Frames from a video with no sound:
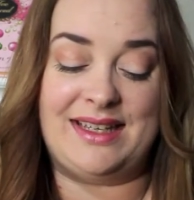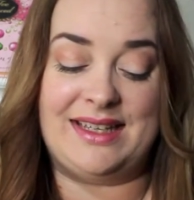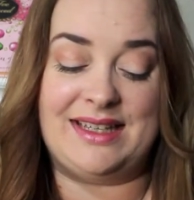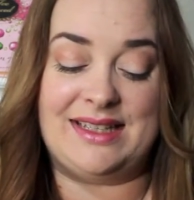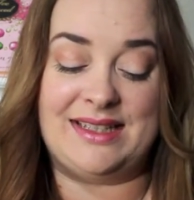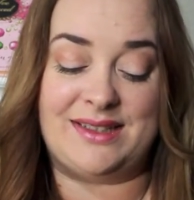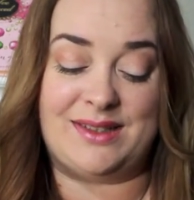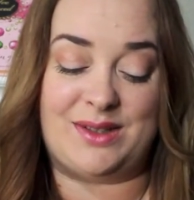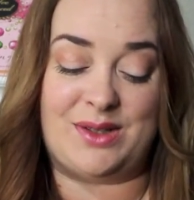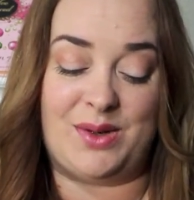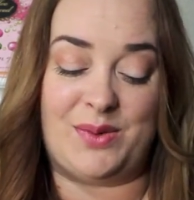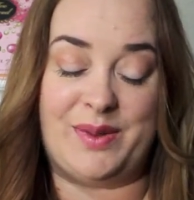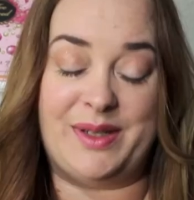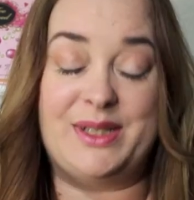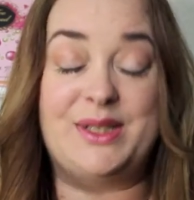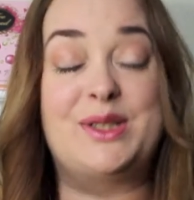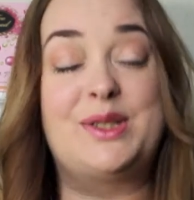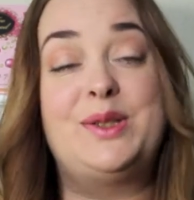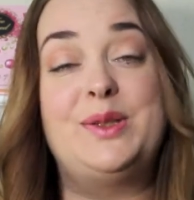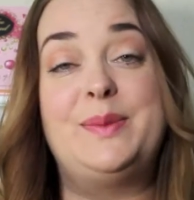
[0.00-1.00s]
is
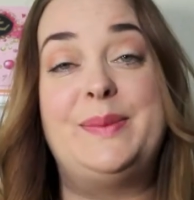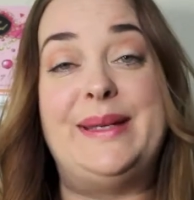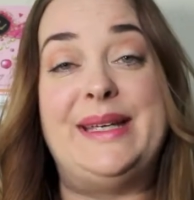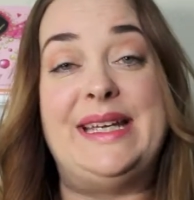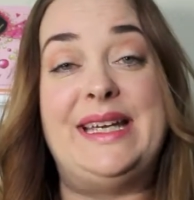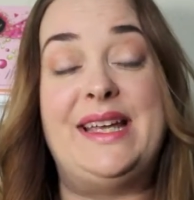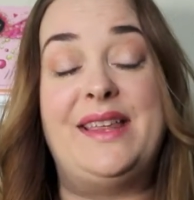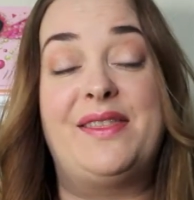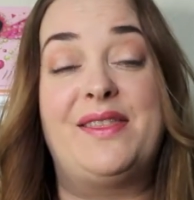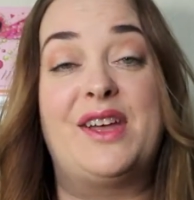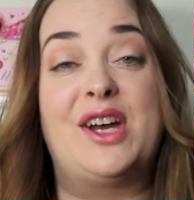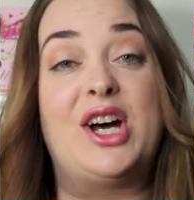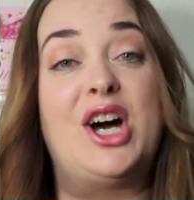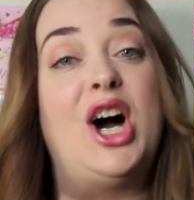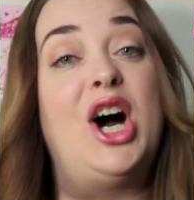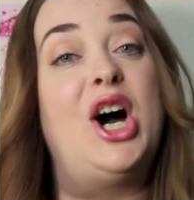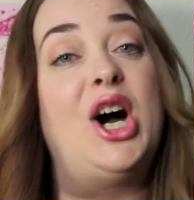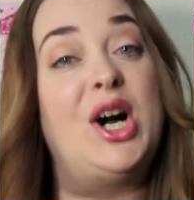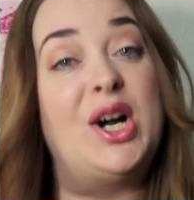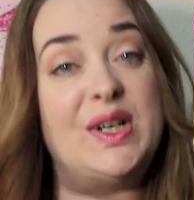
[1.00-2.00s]
going to be the
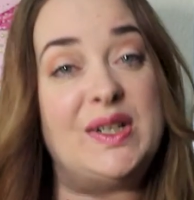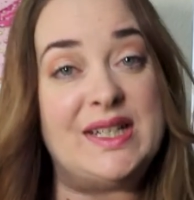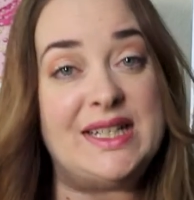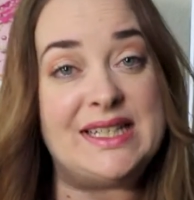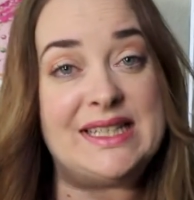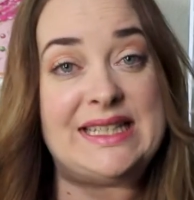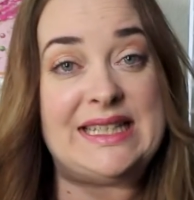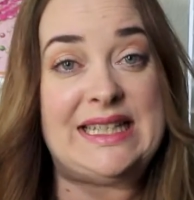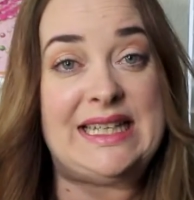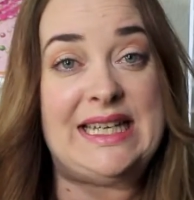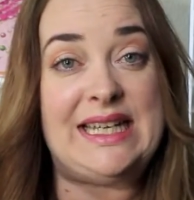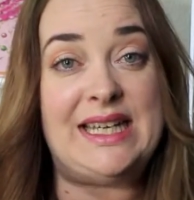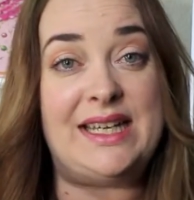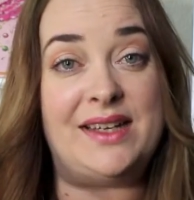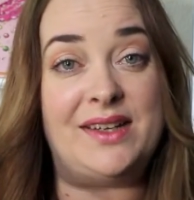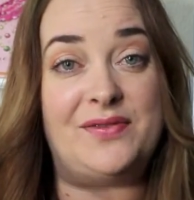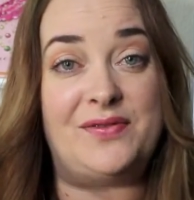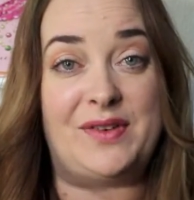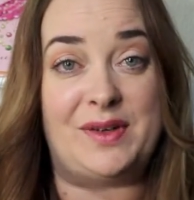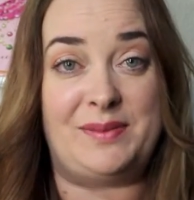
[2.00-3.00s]
hardest
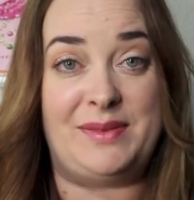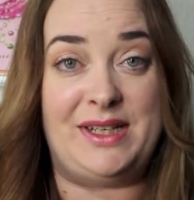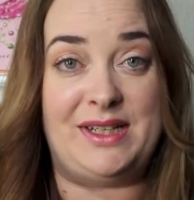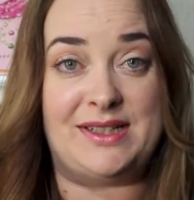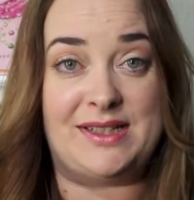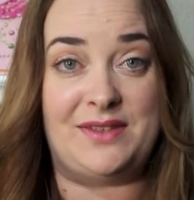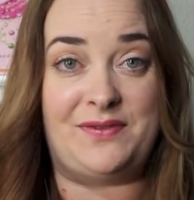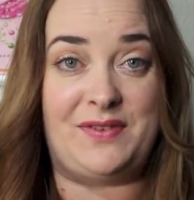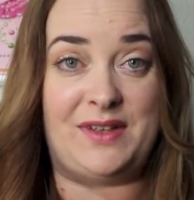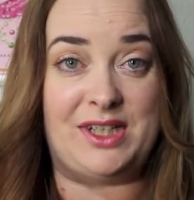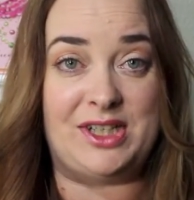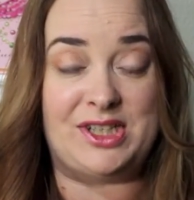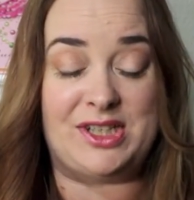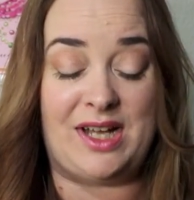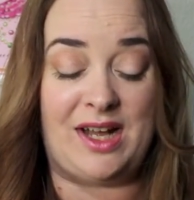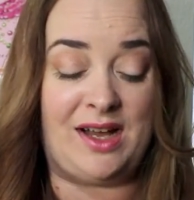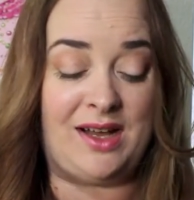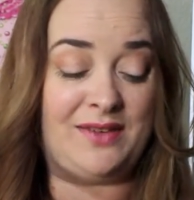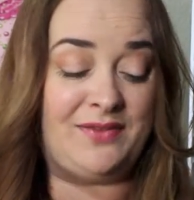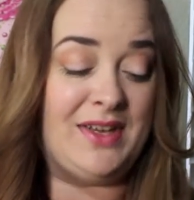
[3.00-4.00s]
thing for me to finish
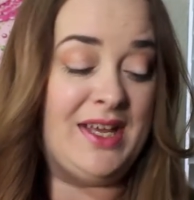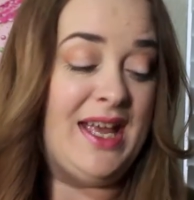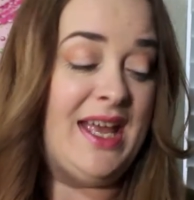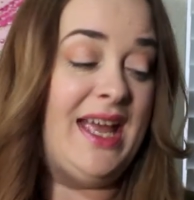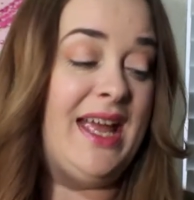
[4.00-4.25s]
off,